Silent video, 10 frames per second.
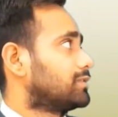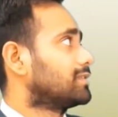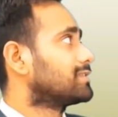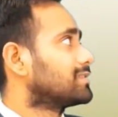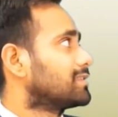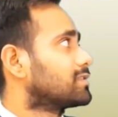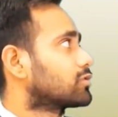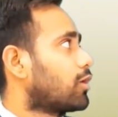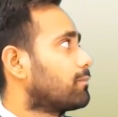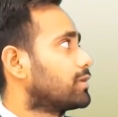This series
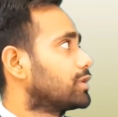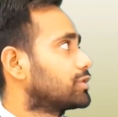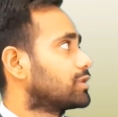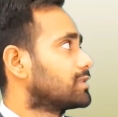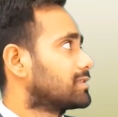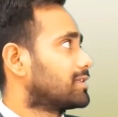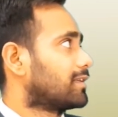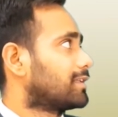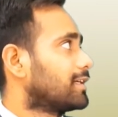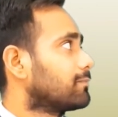combination is
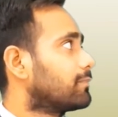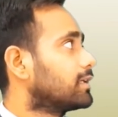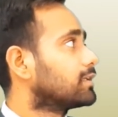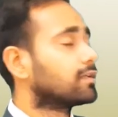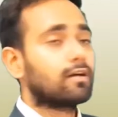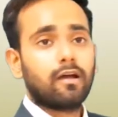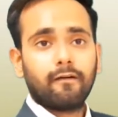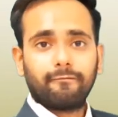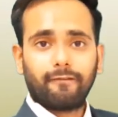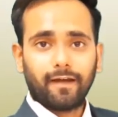nothing but
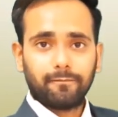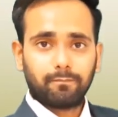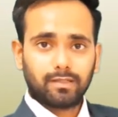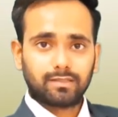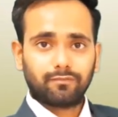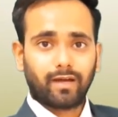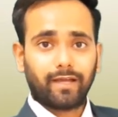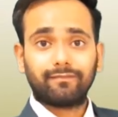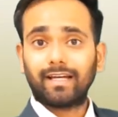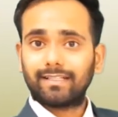5 plus
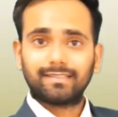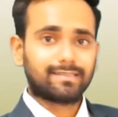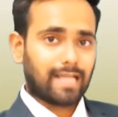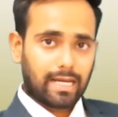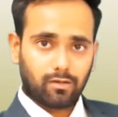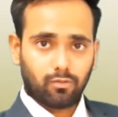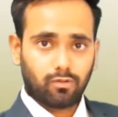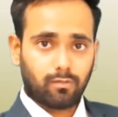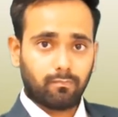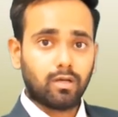5, that is 10
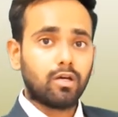ohm.